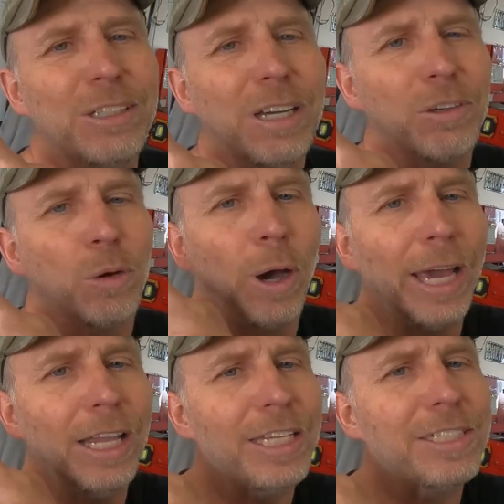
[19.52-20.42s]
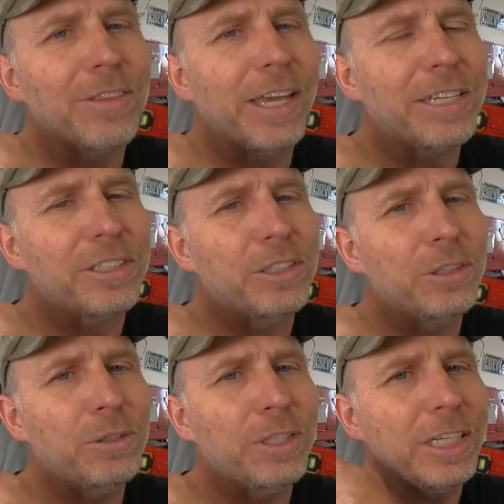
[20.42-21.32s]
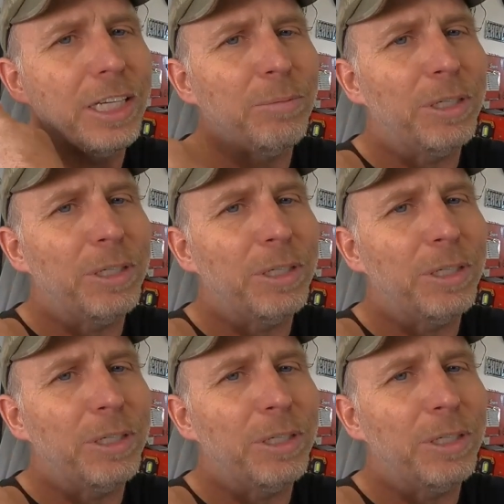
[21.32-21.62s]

I do have quite a list of things to do that need to